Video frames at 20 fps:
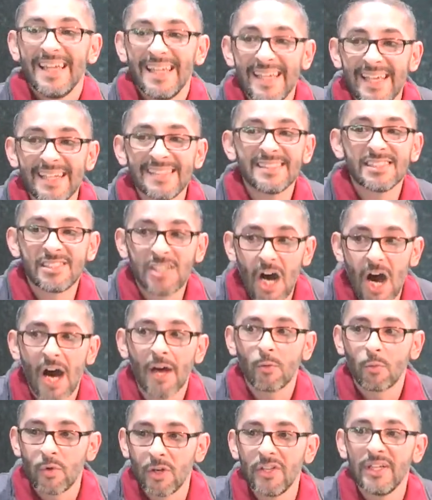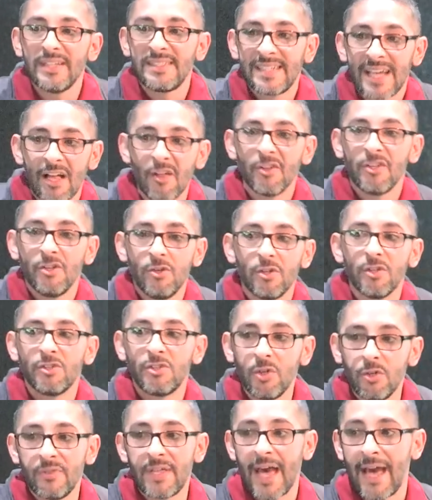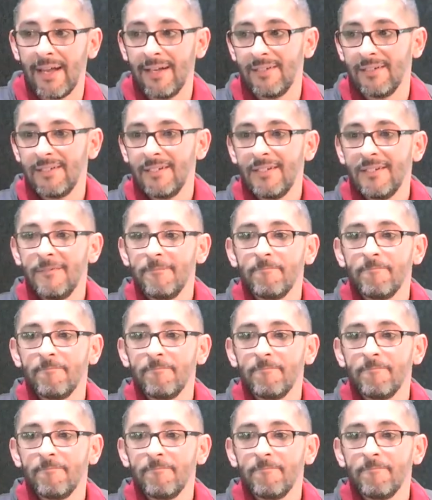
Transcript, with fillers: Is God really telling you to do that?